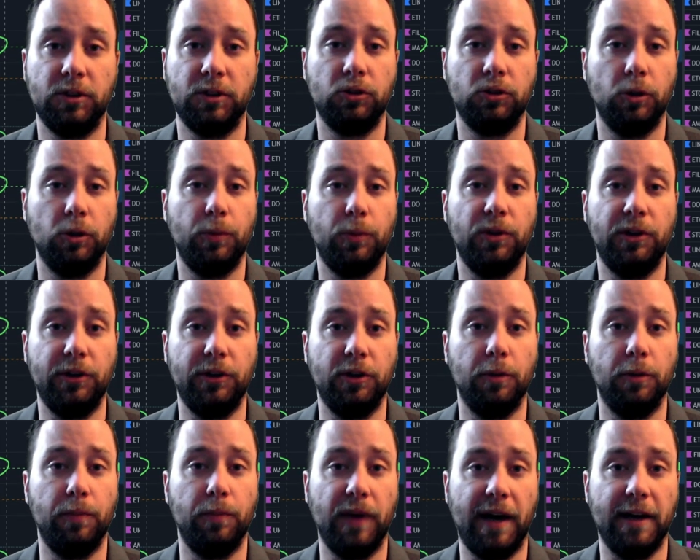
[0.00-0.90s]
distributing
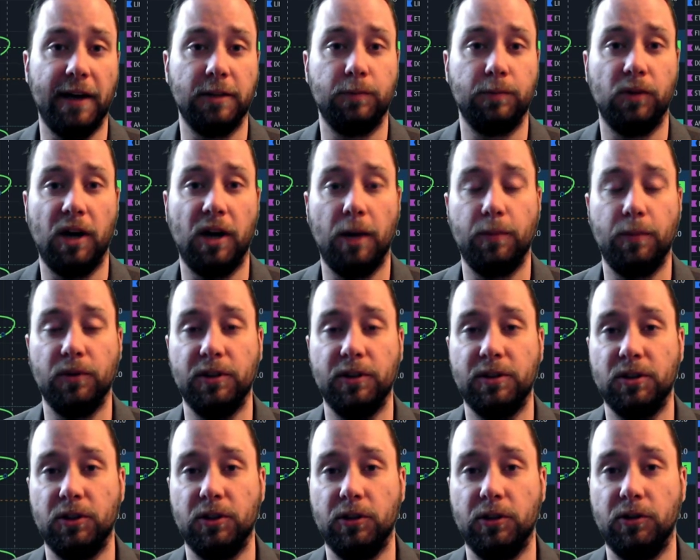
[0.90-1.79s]
your bags
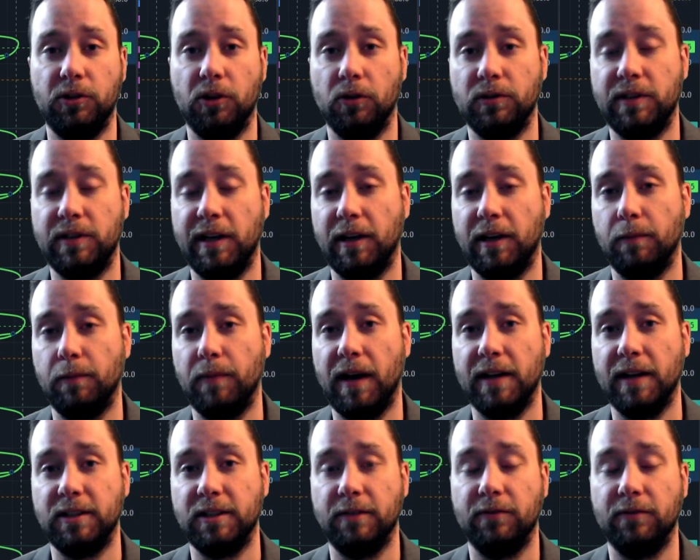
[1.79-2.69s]
properly so you don't take a
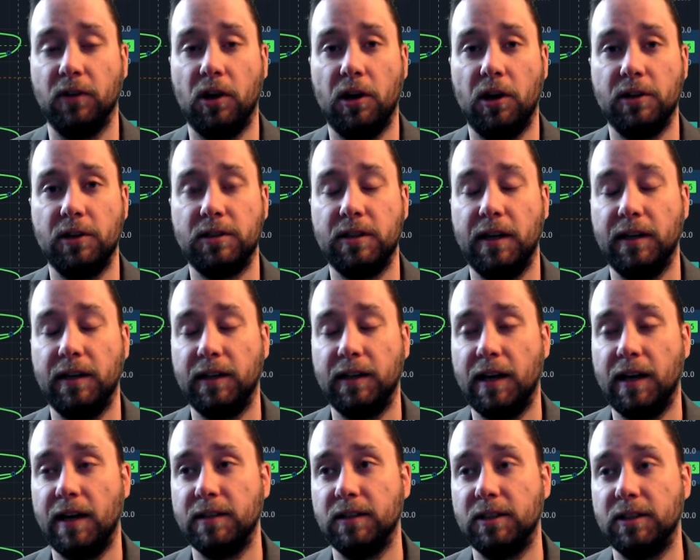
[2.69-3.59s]
massive loss. And
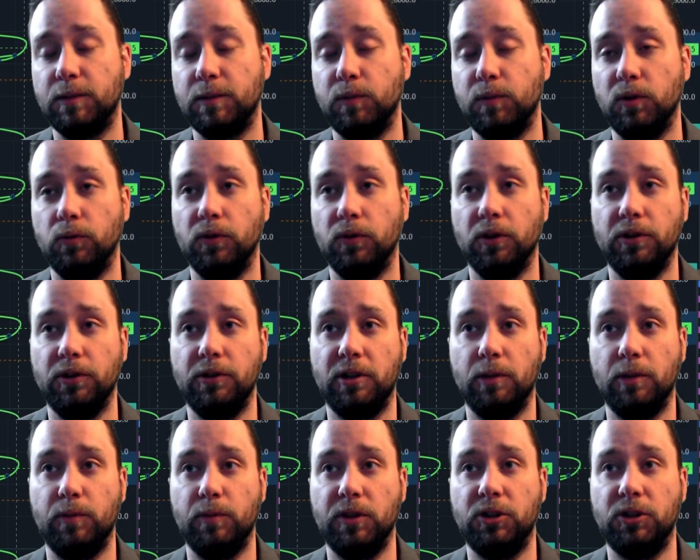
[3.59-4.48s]
guys, let's be real, you
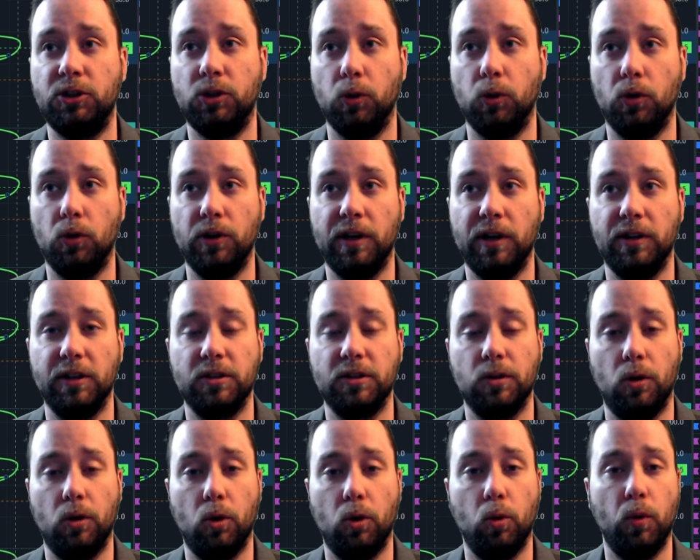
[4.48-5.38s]
could be shorting
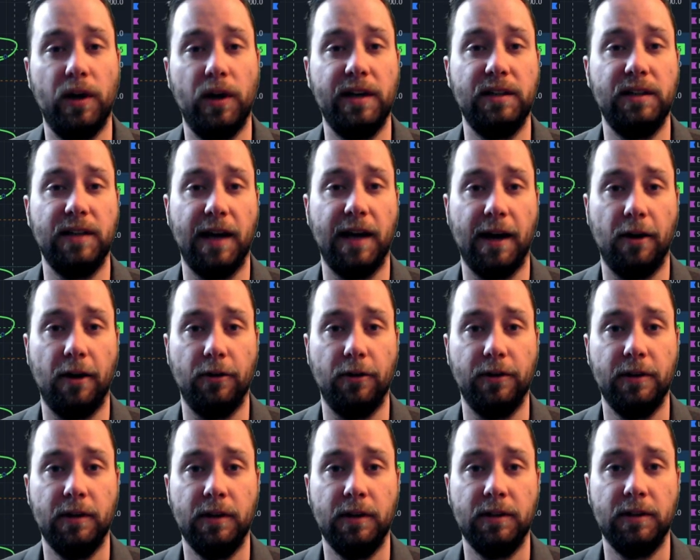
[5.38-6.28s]
this whole way
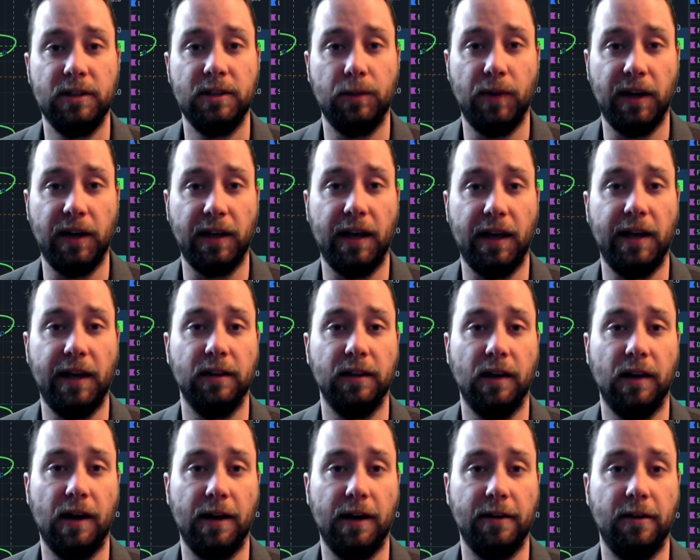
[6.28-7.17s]
down to make a
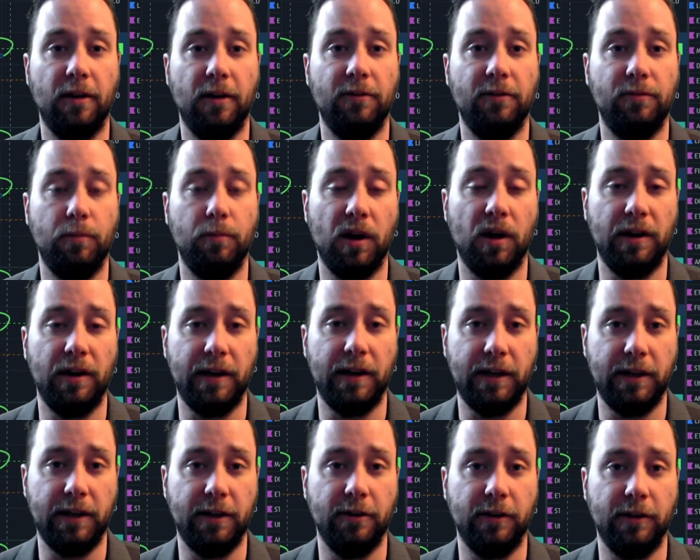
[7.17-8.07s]
lot of
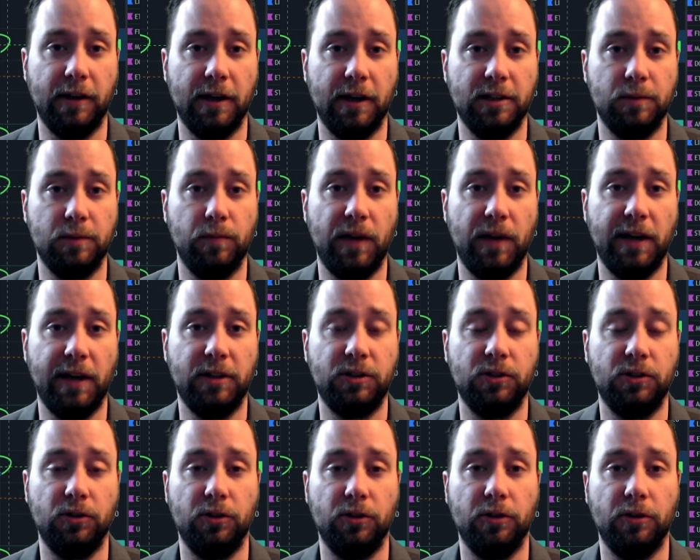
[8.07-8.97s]
money here, guys. Make
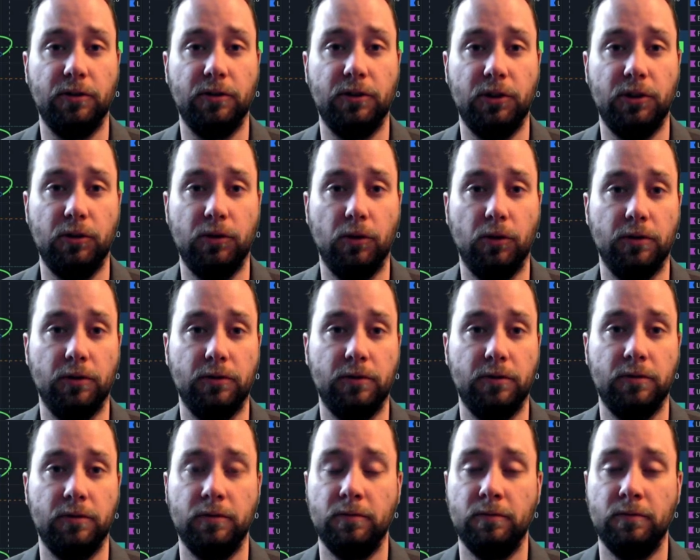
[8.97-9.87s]
sure you are
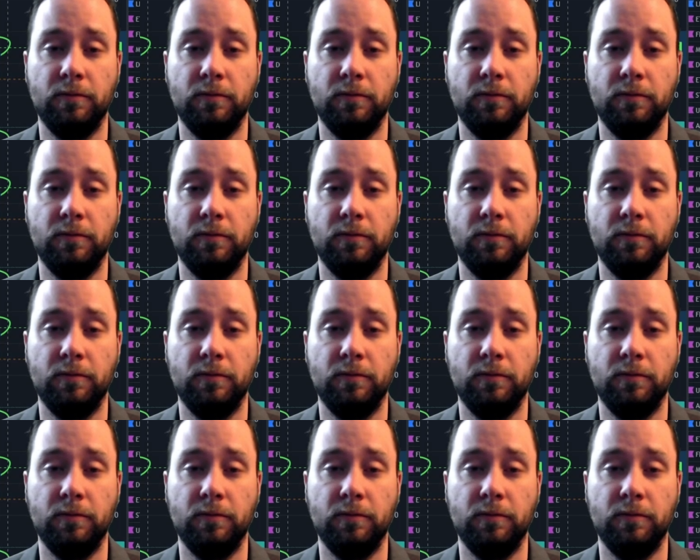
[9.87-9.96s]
